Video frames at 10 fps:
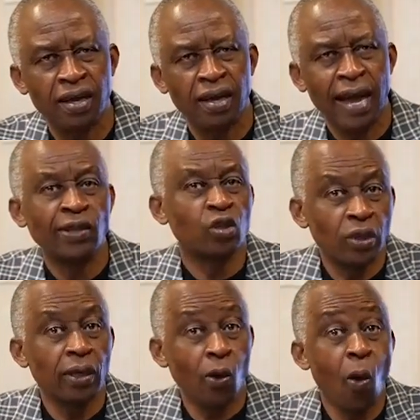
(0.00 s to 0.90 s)
And so
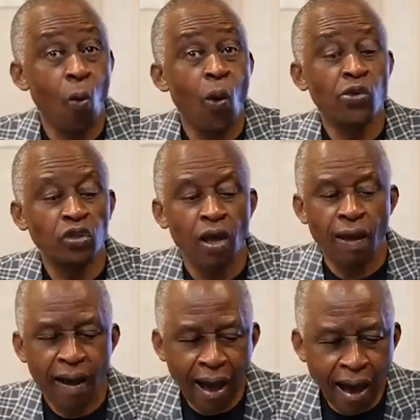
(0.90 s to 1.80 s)
the Lord wants
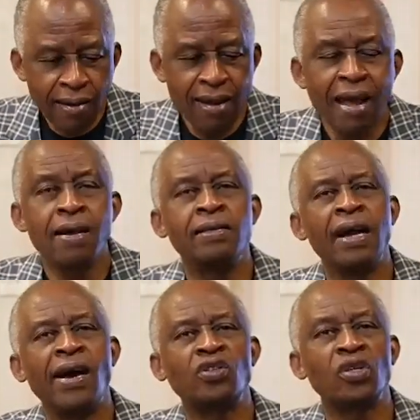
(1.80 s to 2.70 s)
our
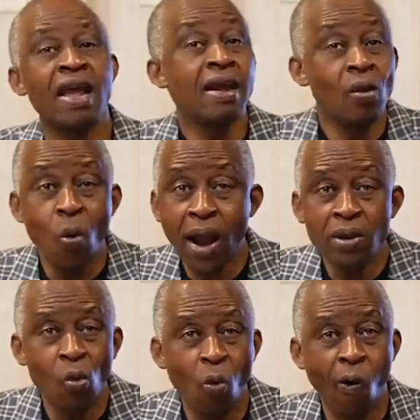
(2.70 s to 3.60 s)
elders anywhere in the
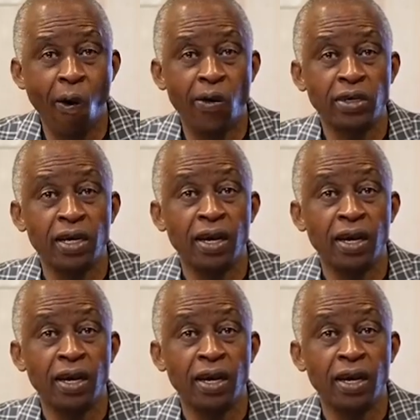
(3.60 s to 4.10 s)
world,